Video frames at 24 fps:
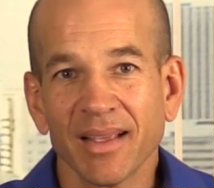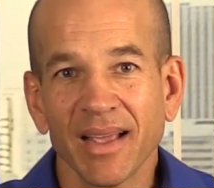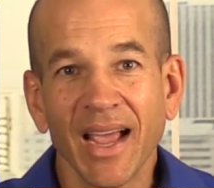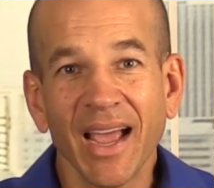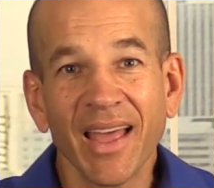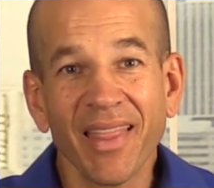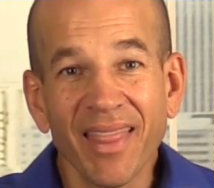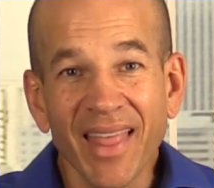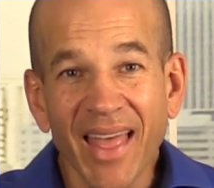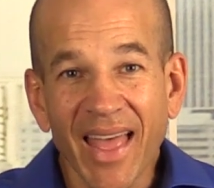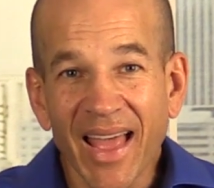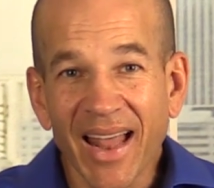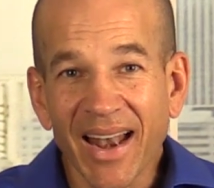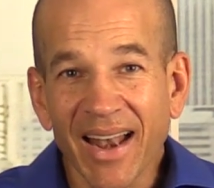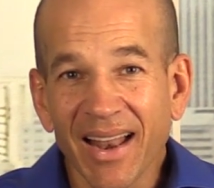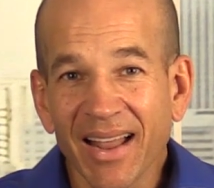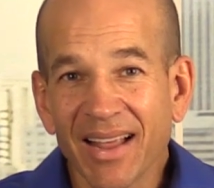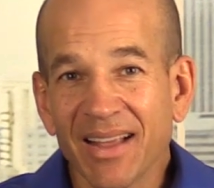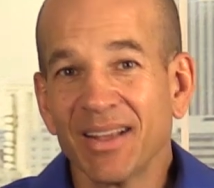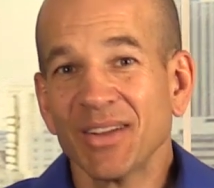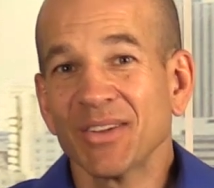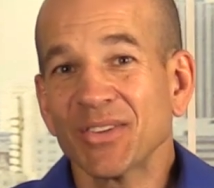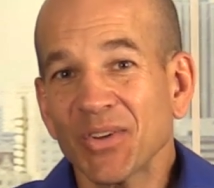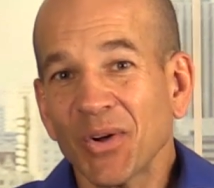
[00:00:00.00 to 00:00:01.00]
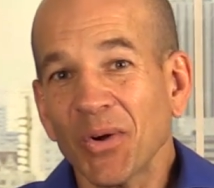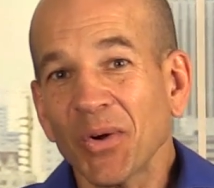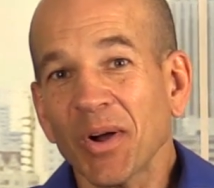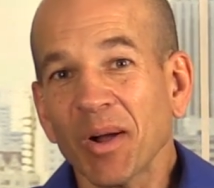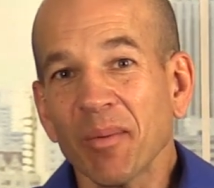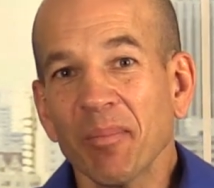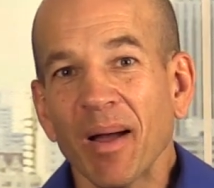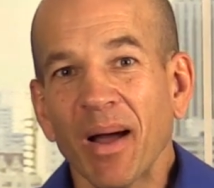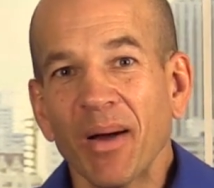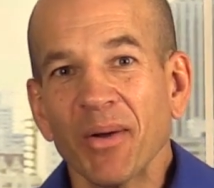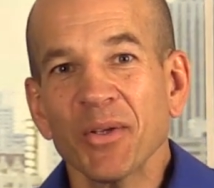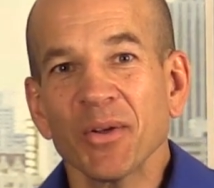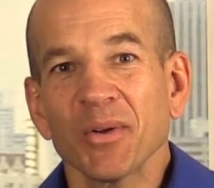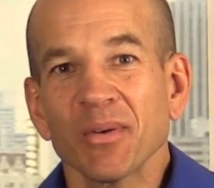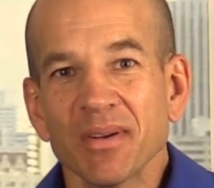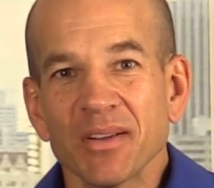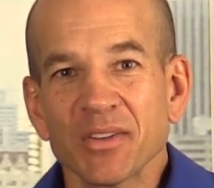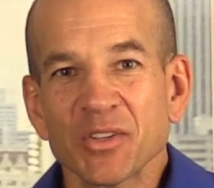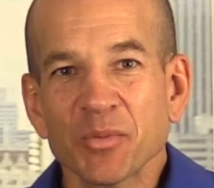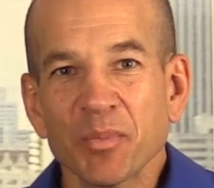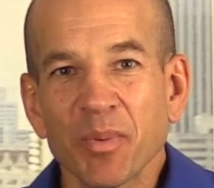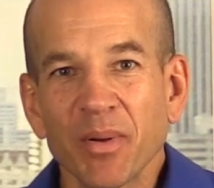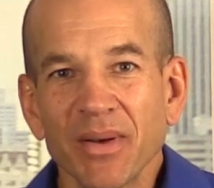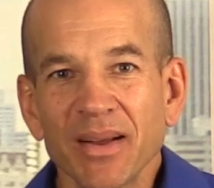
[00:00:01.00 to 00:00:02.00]
And then talk about your
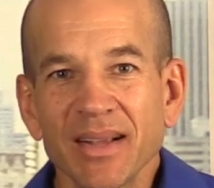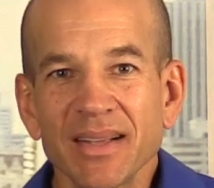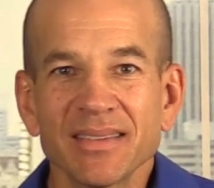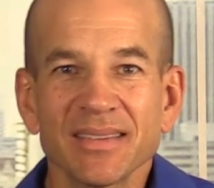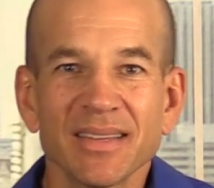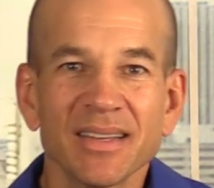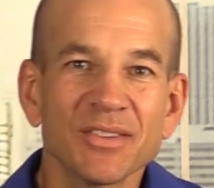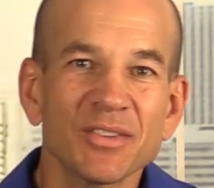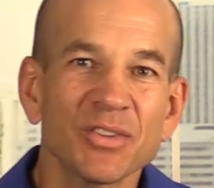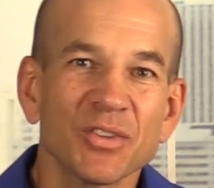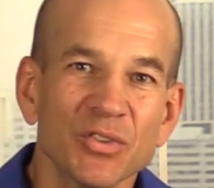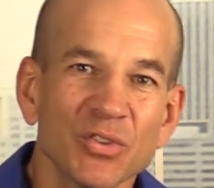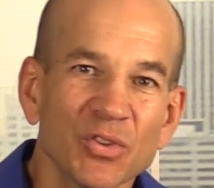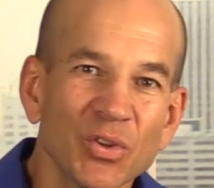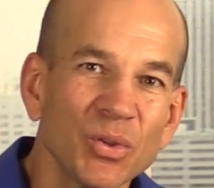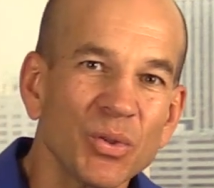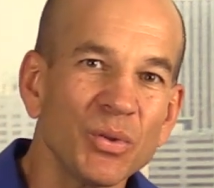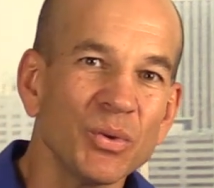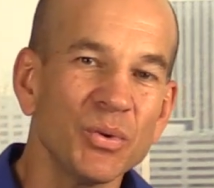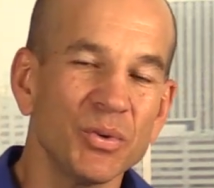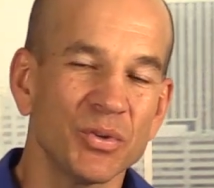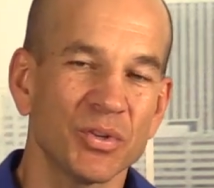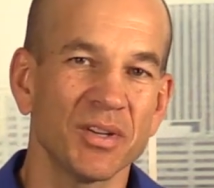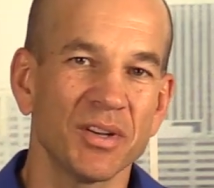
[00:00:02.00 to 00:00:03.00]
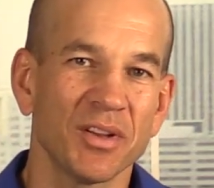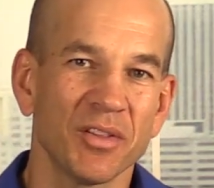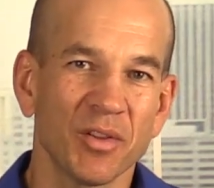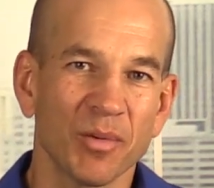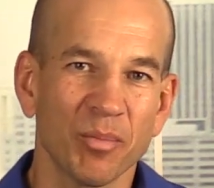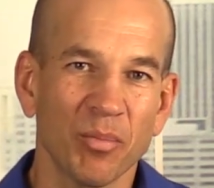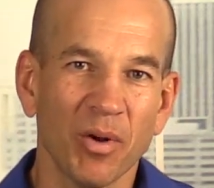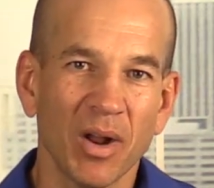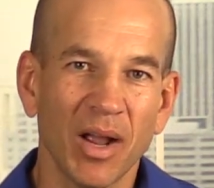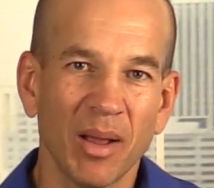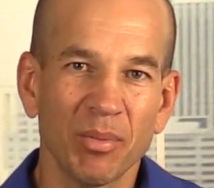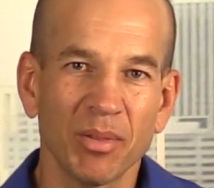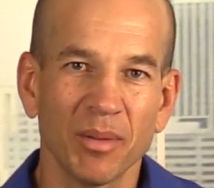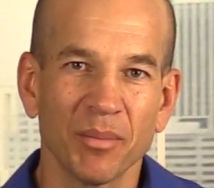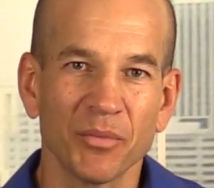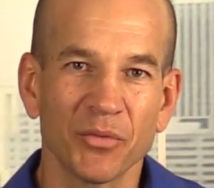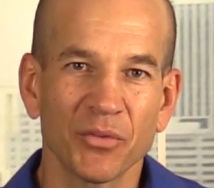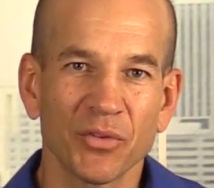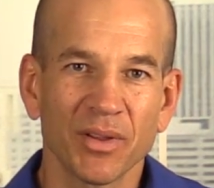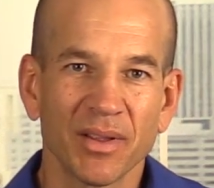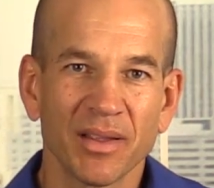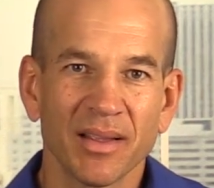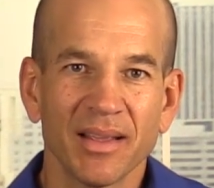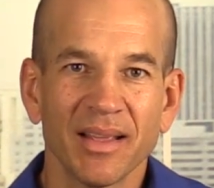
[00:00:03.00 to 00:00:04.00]
experience as a solution to their
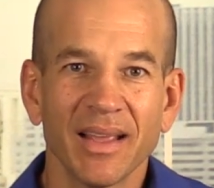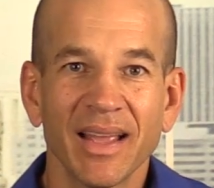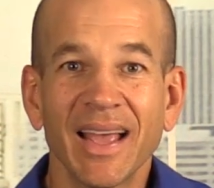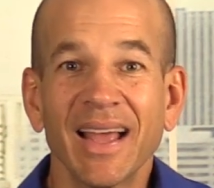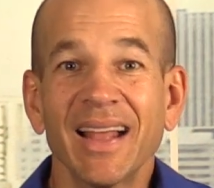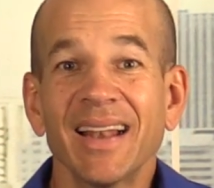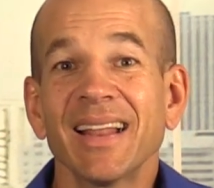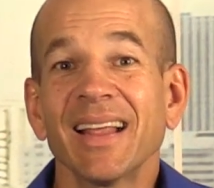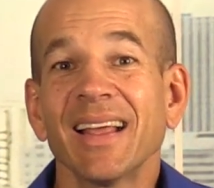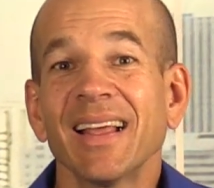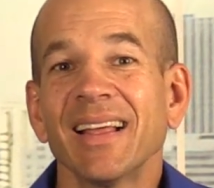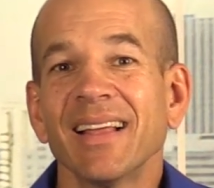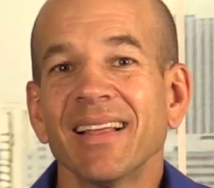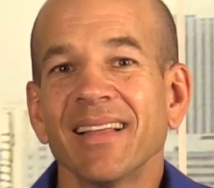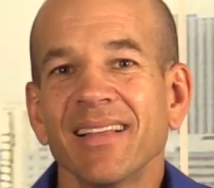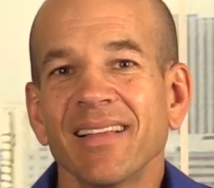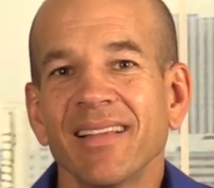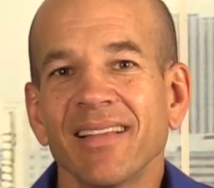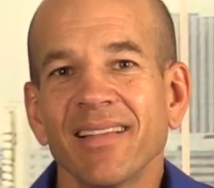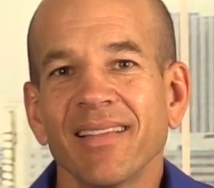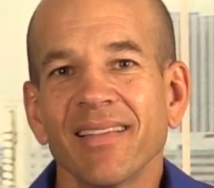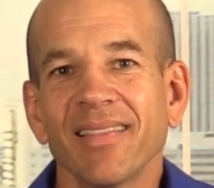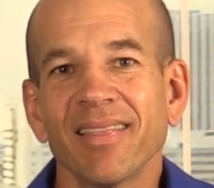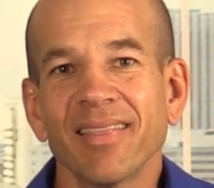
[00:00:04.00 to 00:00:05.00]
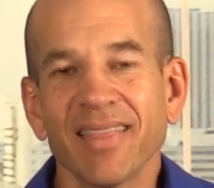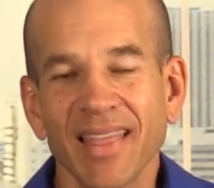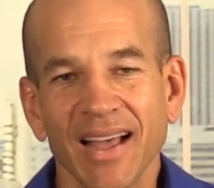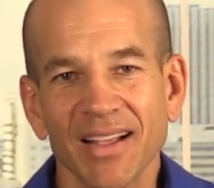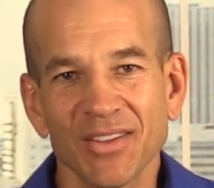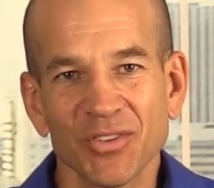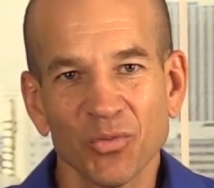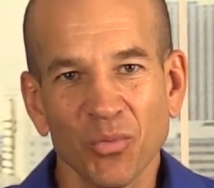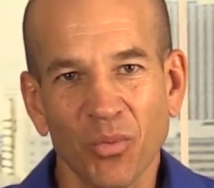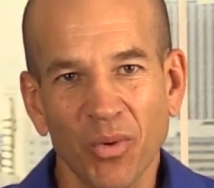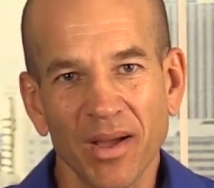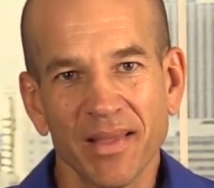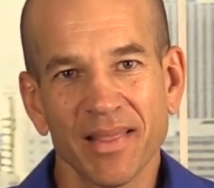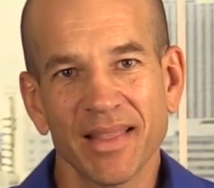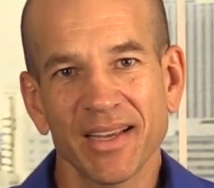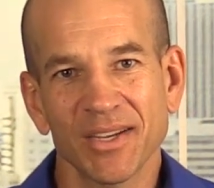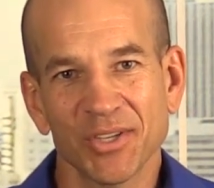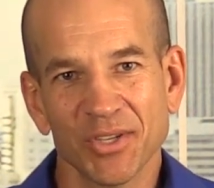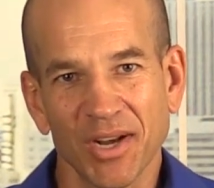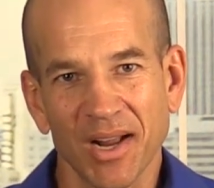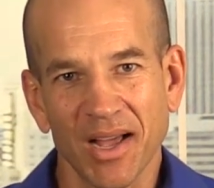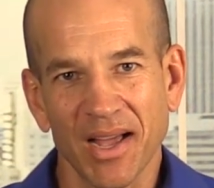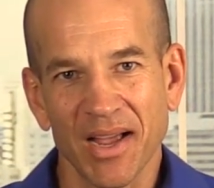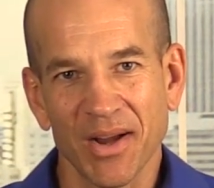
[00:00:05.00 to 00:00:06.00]
problems. And that's why they
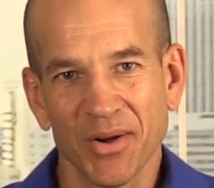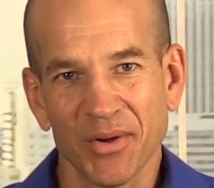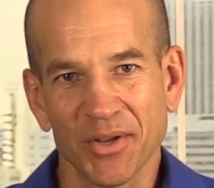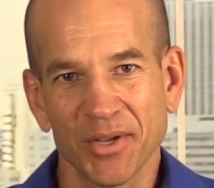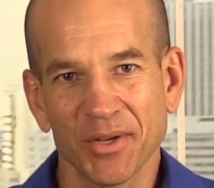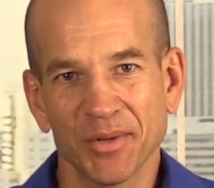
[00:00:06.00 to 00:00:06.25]
should hire